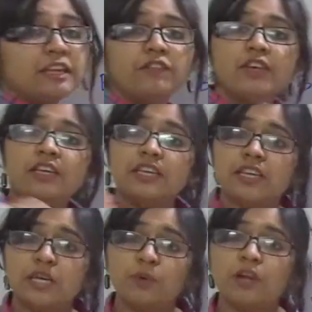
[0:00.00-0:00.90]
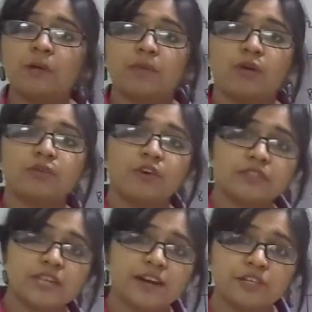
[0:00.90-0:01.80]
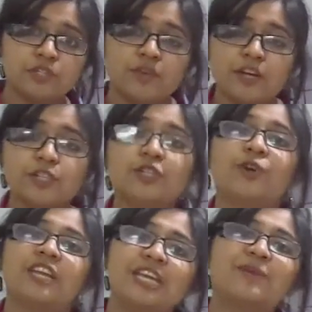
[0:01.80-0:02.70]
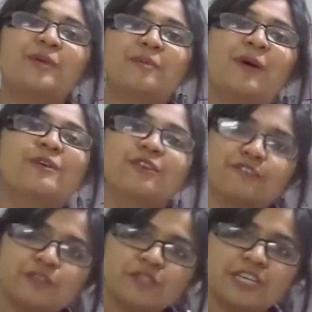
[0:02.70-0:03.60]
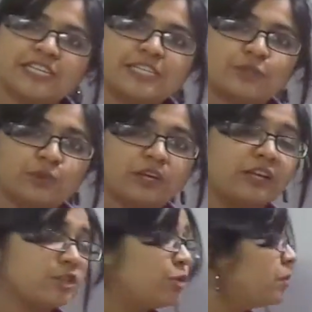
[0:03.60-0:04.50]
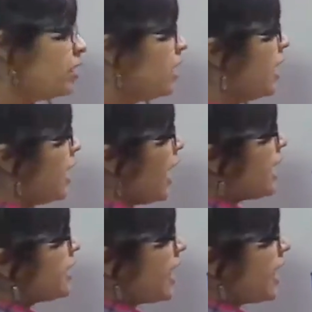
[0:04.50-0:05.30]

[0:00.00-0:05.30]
giving equal amount of satisfaction or equal amount of utility to the consumer at